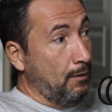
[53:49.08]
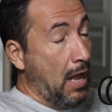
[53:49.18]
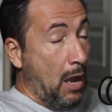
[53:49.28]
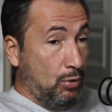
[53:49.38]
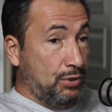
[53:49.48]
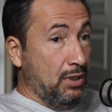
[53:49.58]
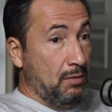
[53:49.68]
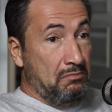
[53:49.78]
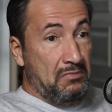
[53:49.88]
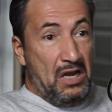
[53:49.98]
Our
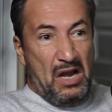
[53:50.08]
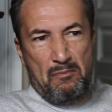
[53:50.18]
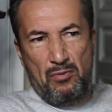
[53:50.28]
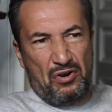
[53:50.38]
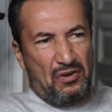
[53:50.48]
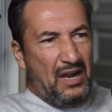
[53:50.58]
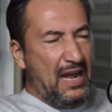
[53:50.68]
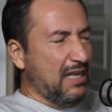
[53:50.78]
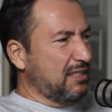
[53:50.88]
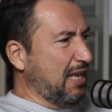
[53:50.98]
team, more or less.